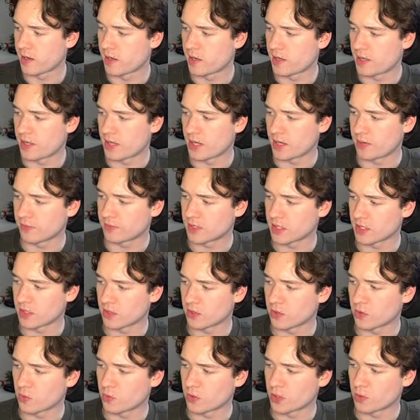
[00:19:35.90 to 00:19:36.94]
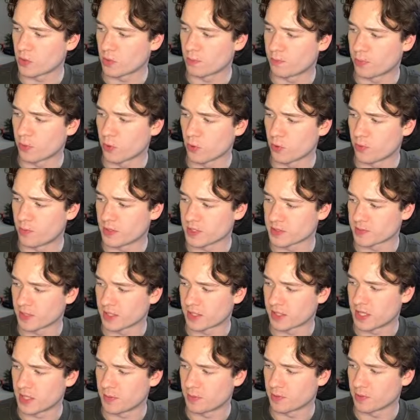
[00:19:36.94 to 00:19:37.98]
I have De Gregorio and Pope as my
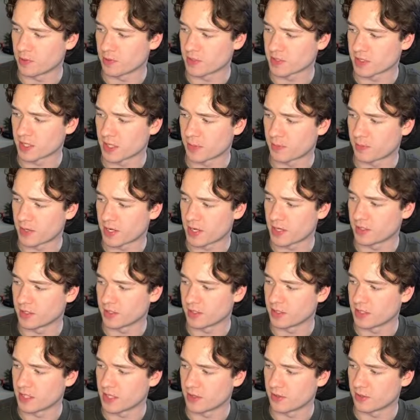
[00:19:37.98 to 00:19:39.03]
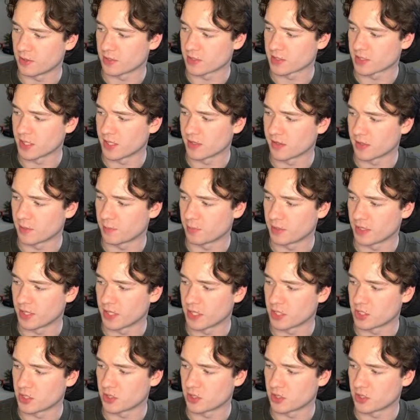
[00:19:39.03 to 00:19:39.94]
keepers, and apparently neither are set to play.